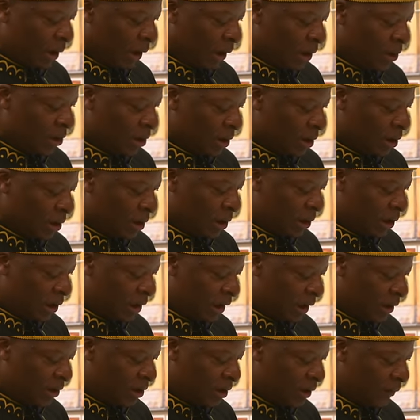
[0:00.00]
it's a
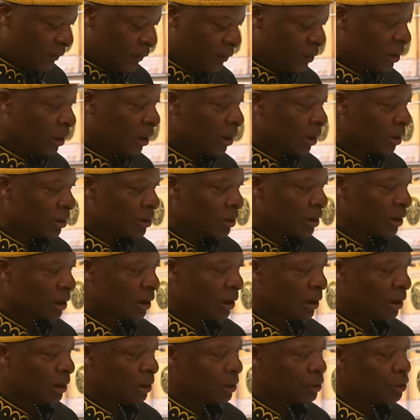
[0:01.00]
collective task.
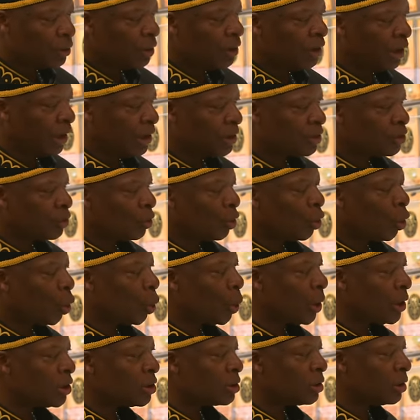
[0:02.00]
So, yes, your
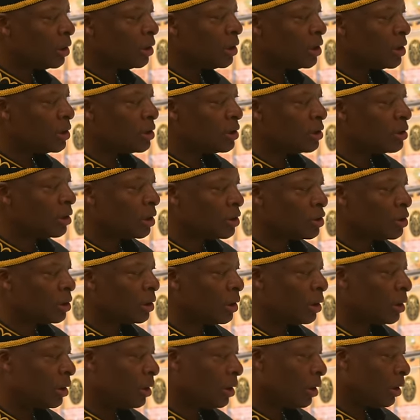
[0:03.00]
question is such
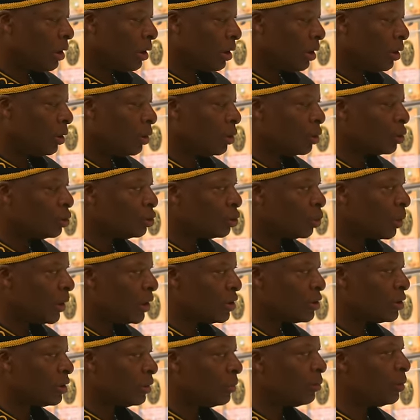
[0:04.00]
a good
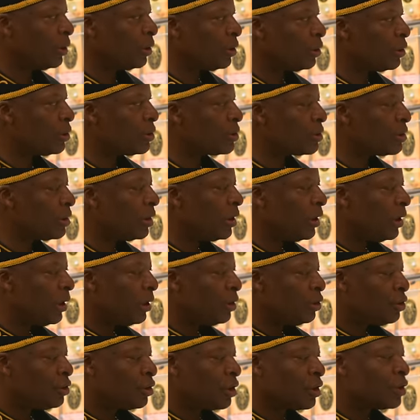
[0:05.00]
question because
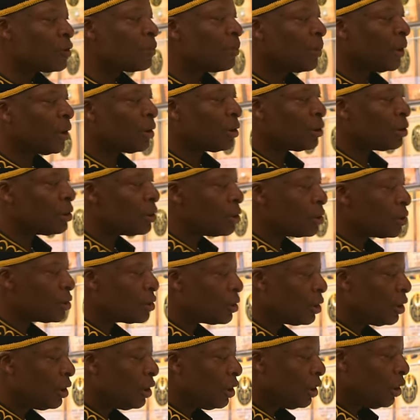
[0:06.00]
just
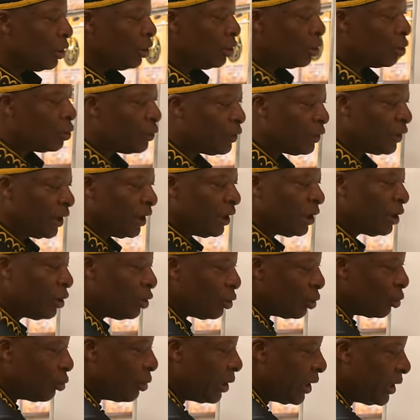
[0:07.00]
because you think
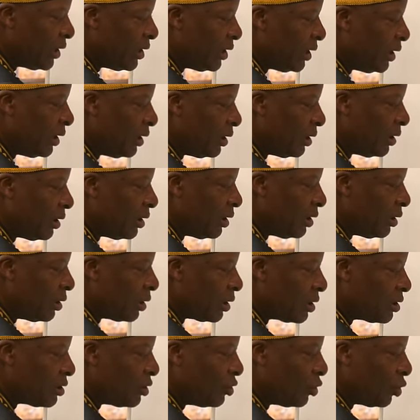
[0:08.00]
you're ready
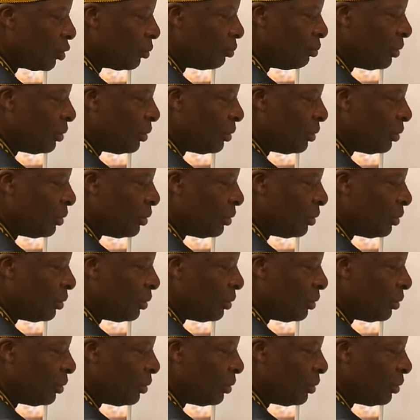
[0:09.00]
does not